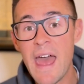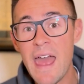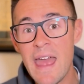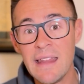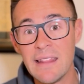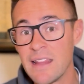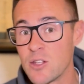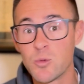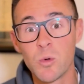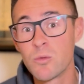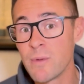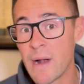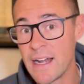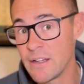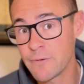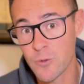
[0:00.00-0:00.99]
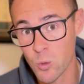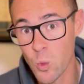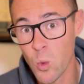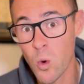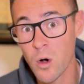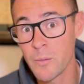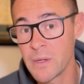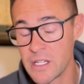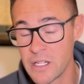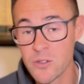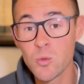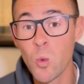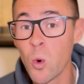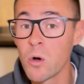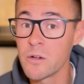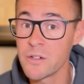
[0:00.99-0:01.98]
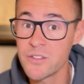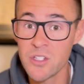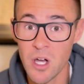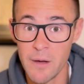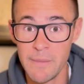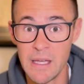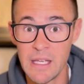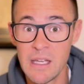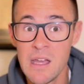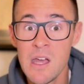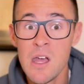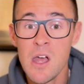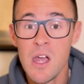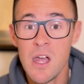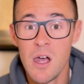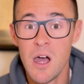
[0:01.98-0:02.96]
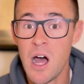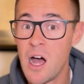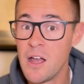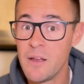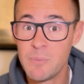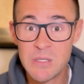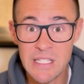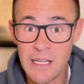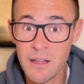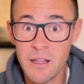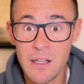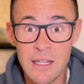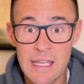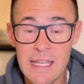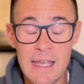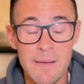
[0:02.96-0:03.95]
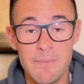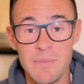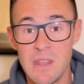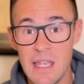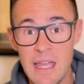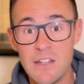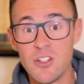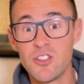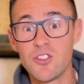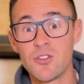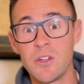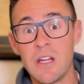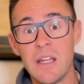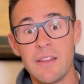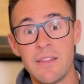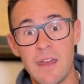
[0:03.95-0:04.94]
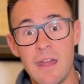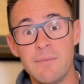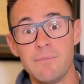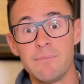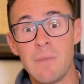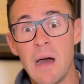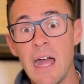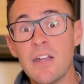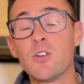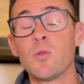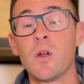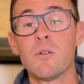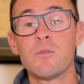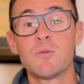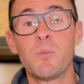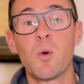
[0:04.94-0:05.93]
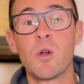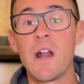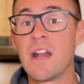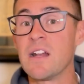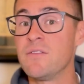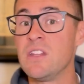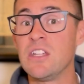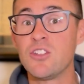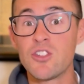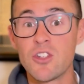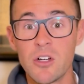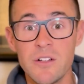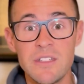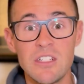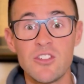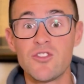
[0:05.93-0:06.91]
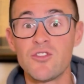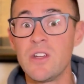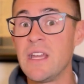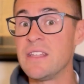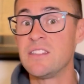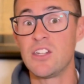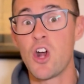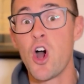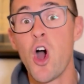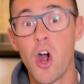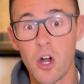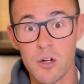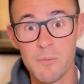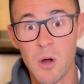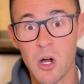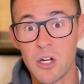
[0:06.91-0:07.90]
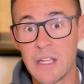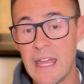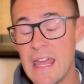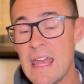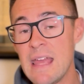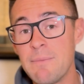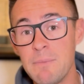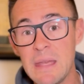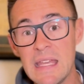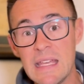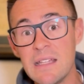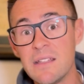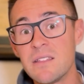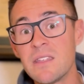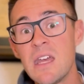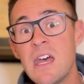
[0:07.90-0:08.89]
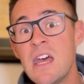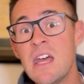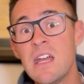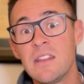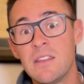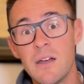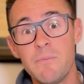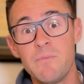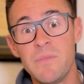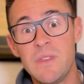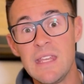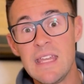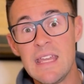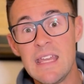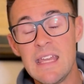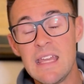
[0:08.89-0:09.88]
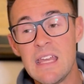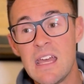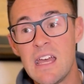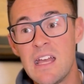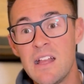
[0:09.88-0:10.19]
unless we're ready for war, because war is coming. Particularly the industry that my career was born out of, the insurance industry, is in a hard market. It means that the